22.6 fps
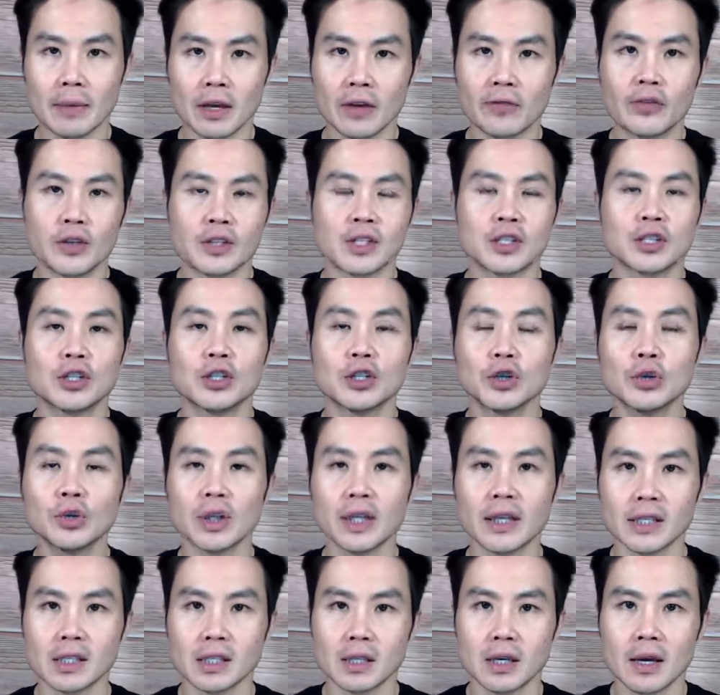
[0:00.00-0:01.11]
If it's a to-do
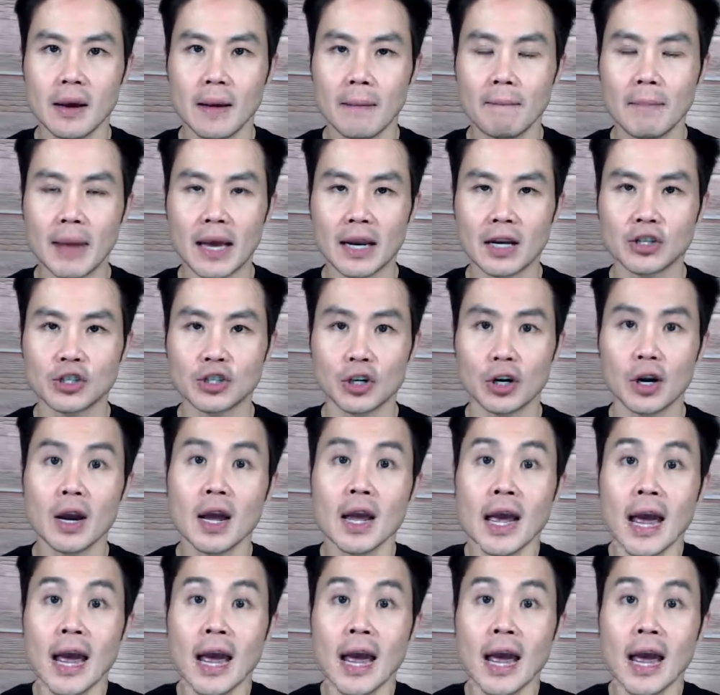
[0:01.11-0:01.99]
list manager